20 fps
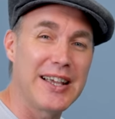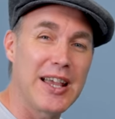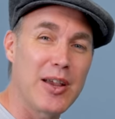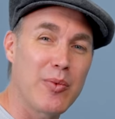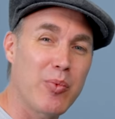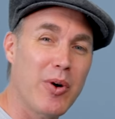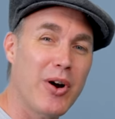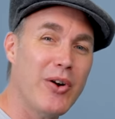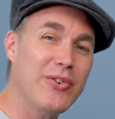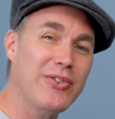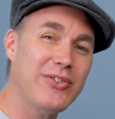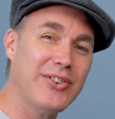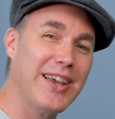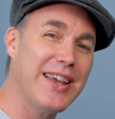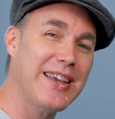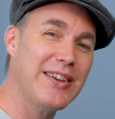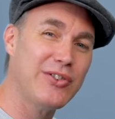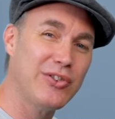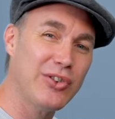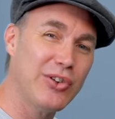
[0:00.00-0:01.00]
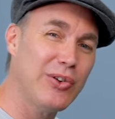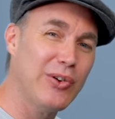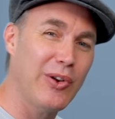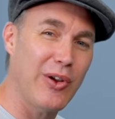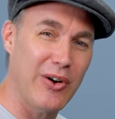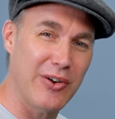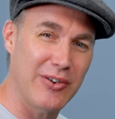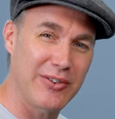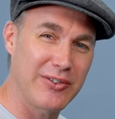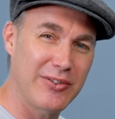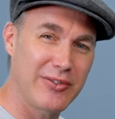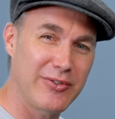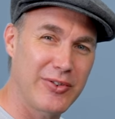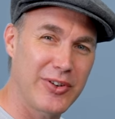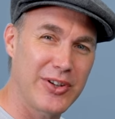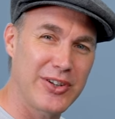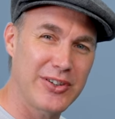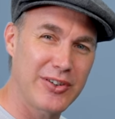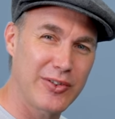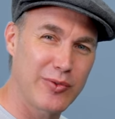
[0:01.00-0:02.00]
It won't take too long for
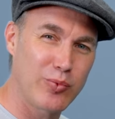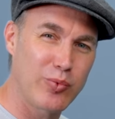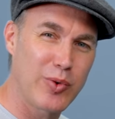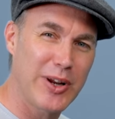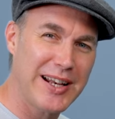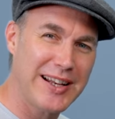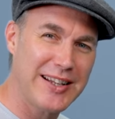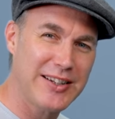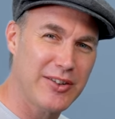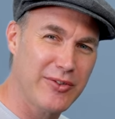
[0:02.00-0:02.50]
you to really